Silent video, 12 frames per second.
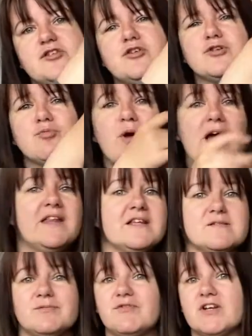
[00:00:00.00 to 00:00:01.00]
You could wear
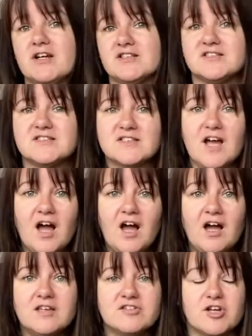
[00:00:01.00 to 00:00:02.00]
this with a nice
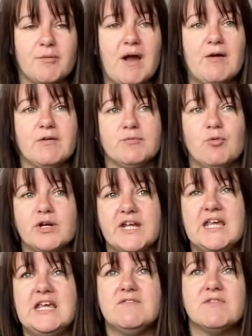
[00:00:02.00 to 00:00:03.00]
skirt to go out in one
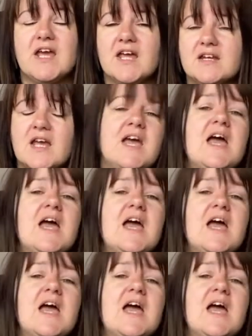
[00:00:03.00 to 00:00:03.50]
evening.